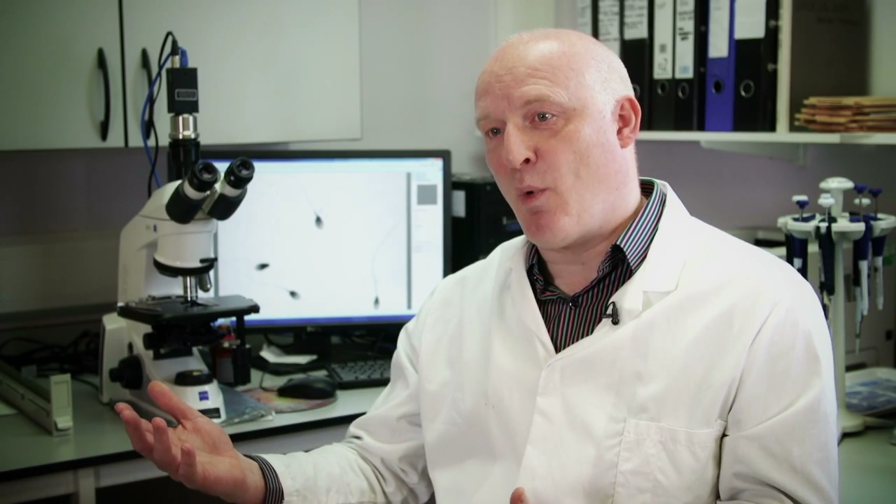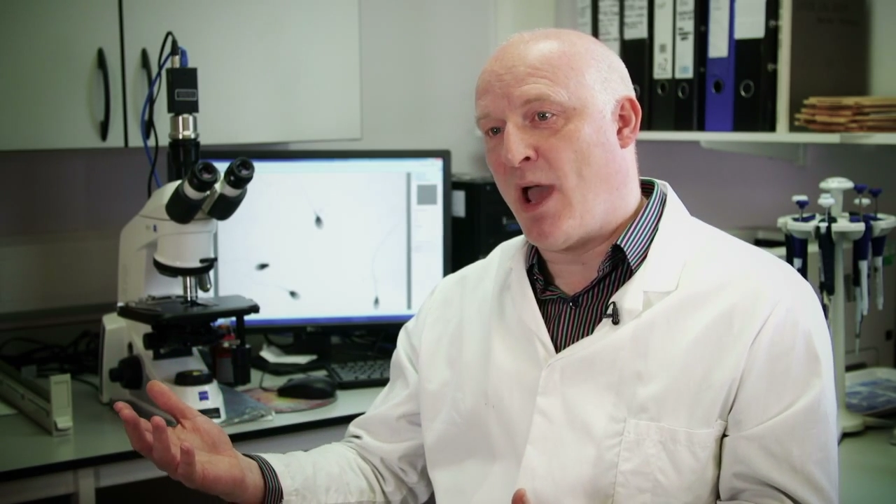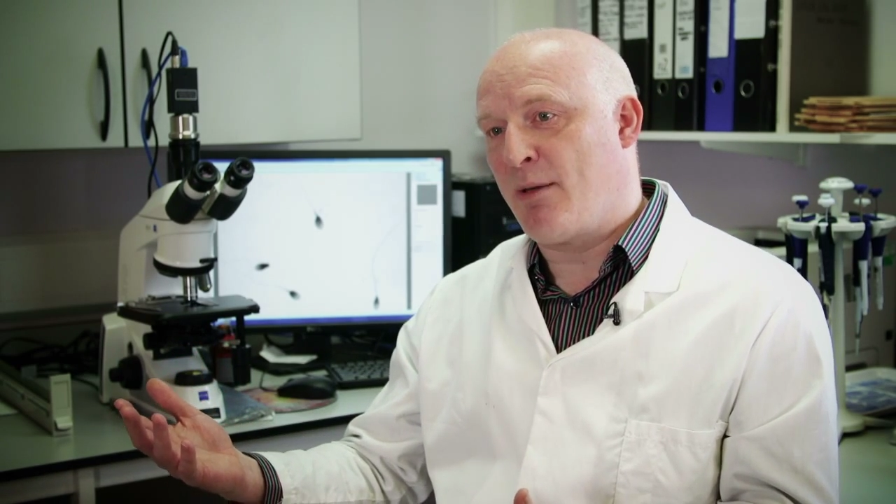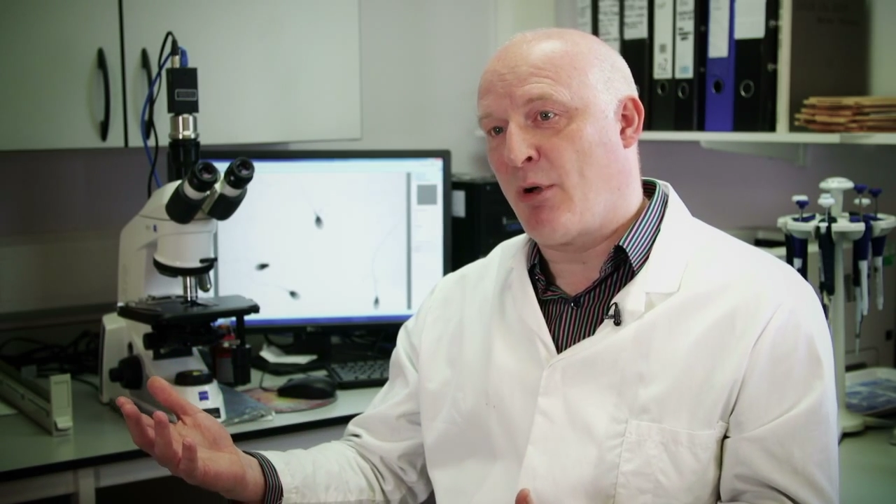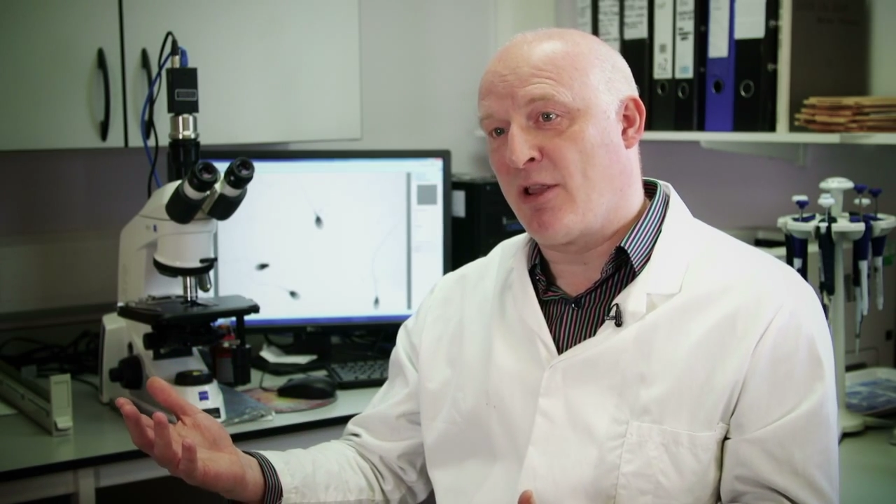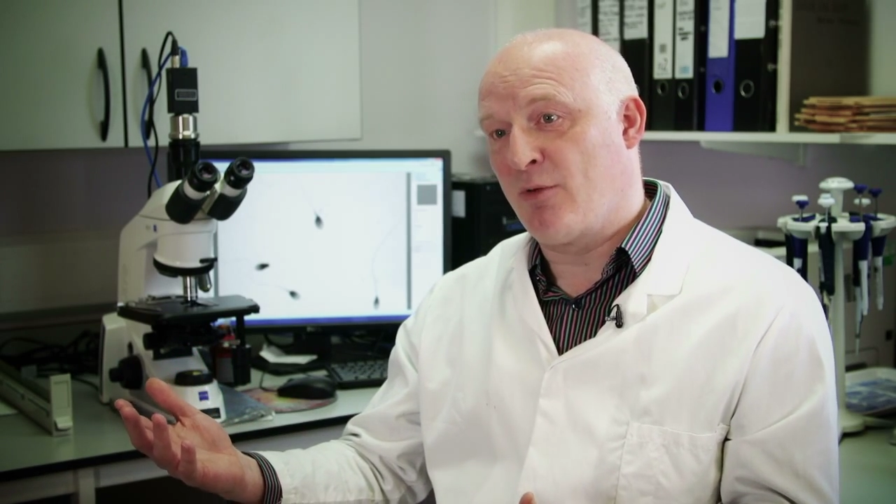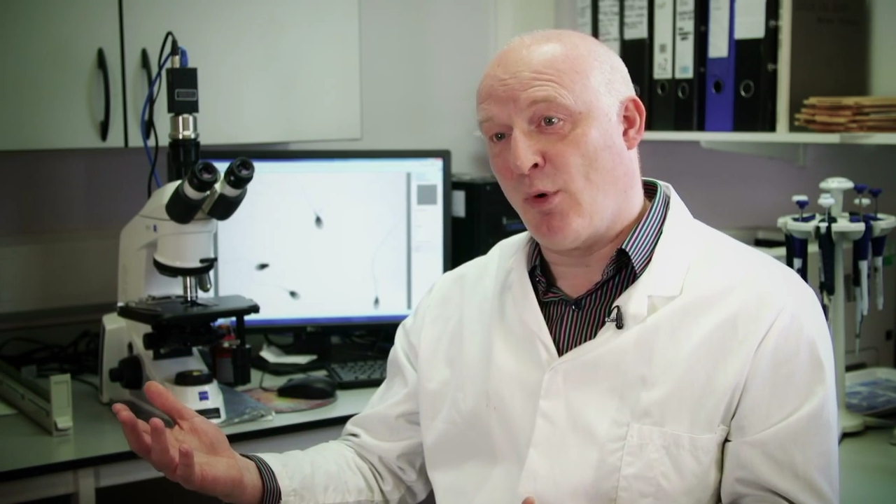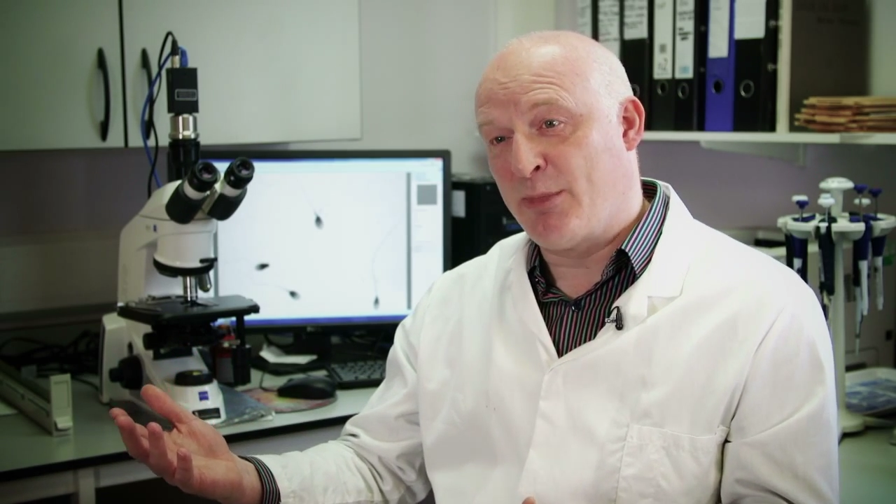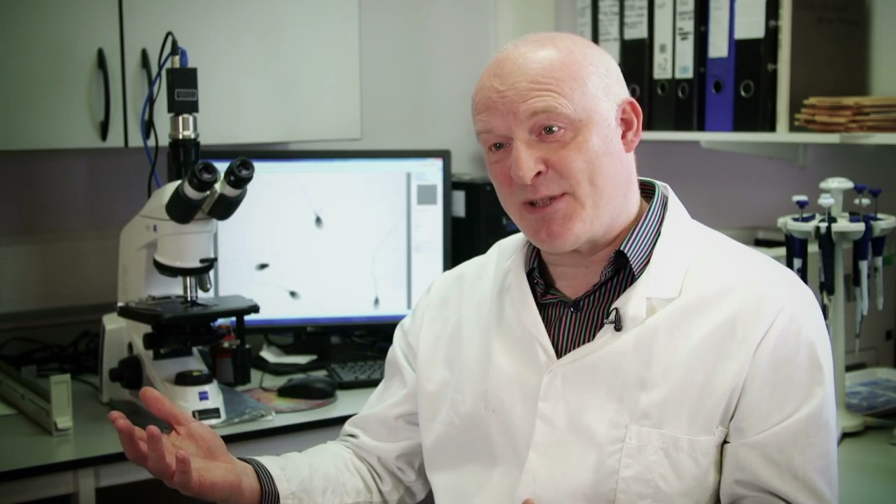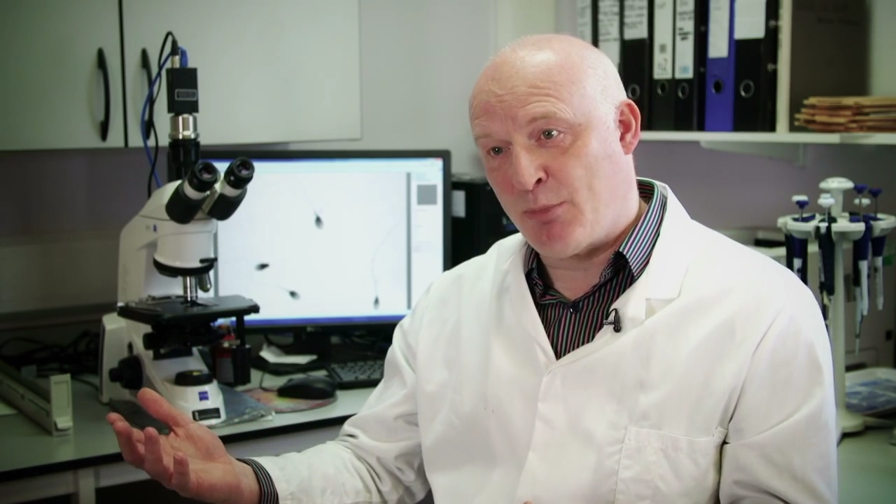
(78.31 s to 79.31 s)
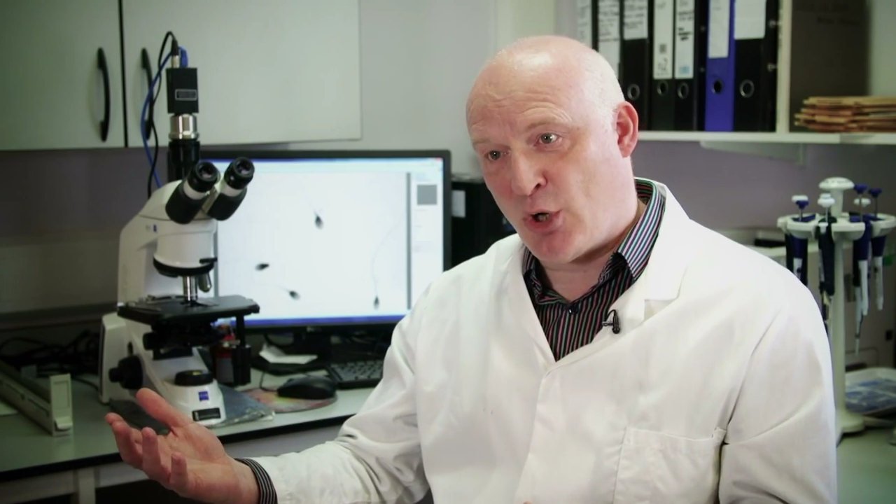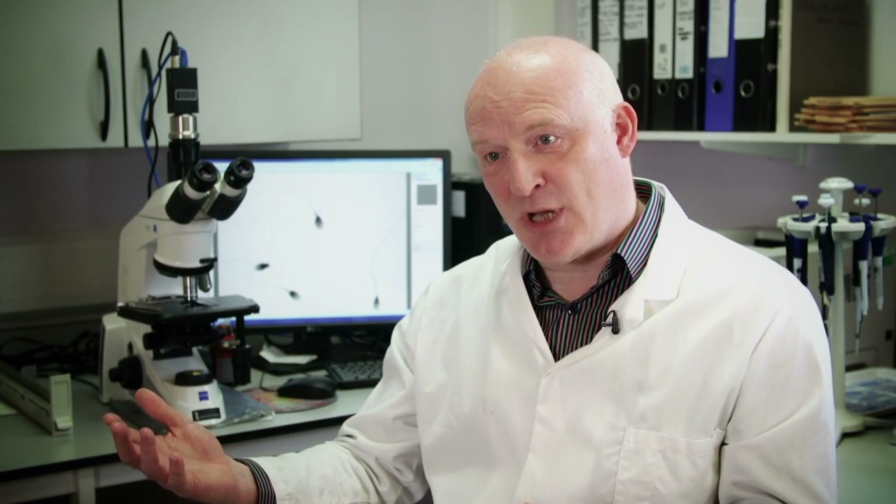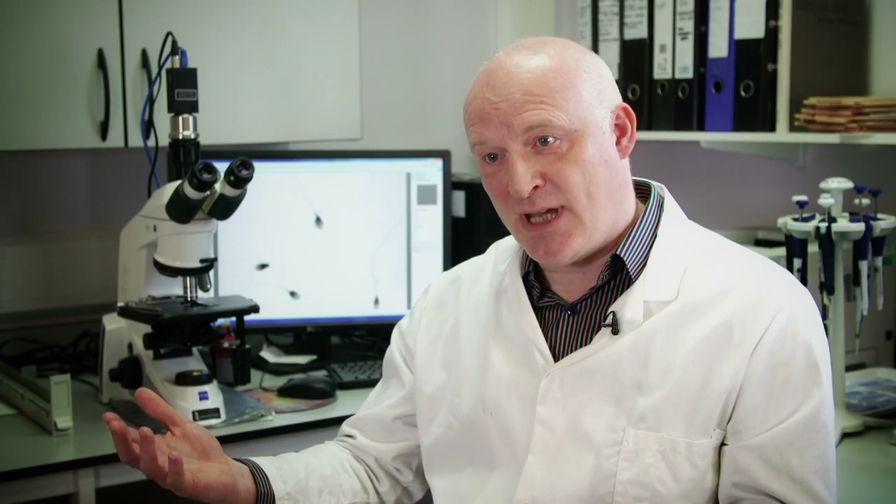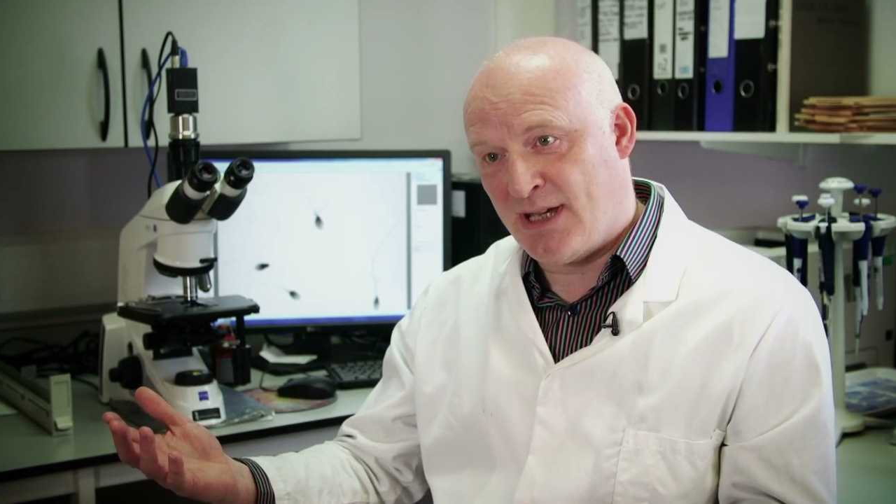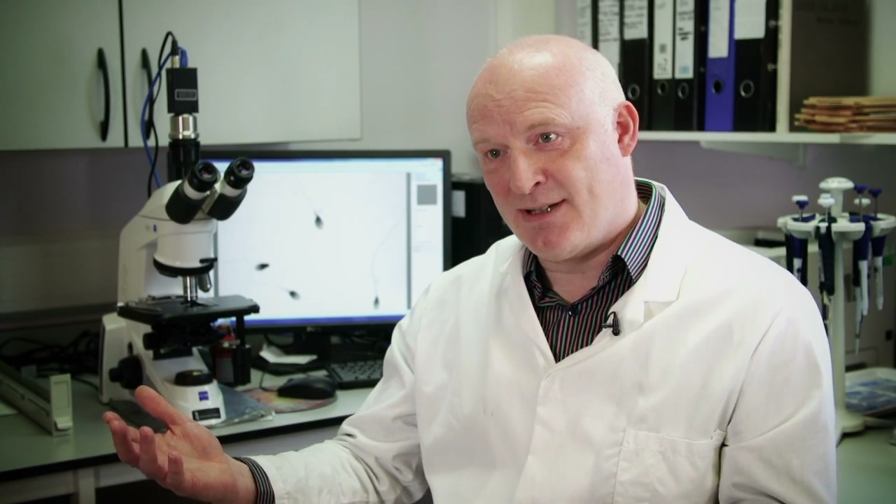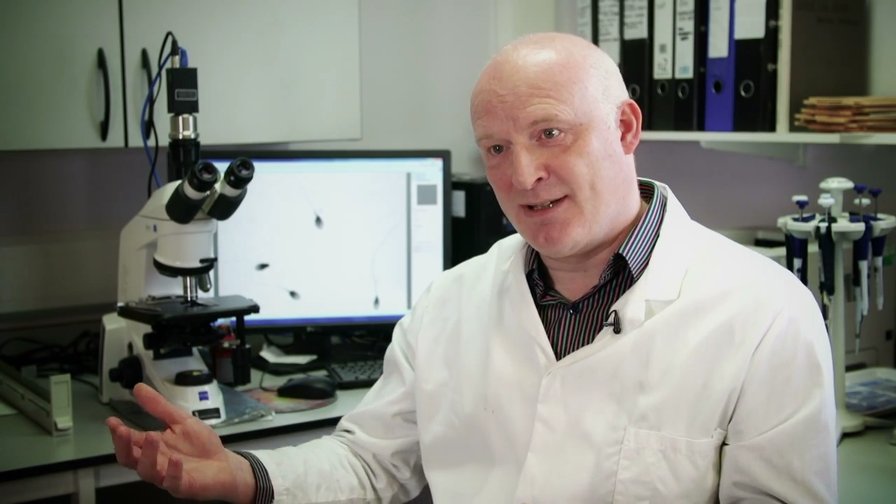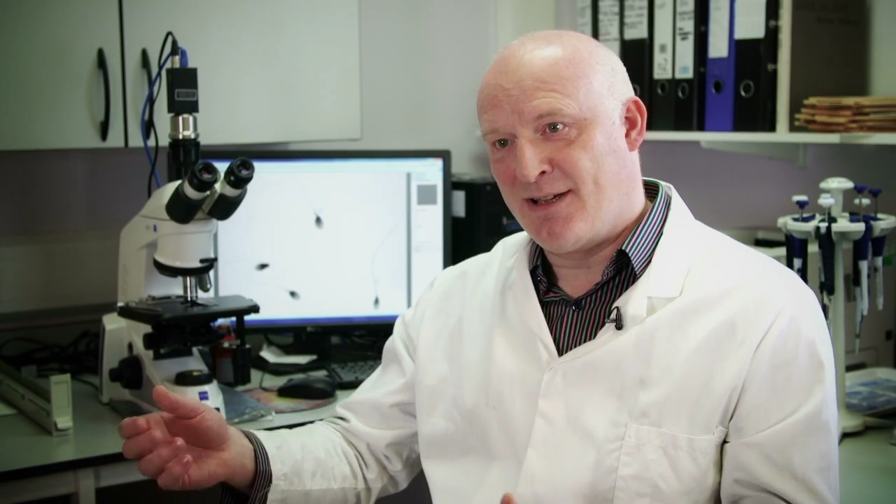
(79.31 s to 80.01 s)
way by the woman's body.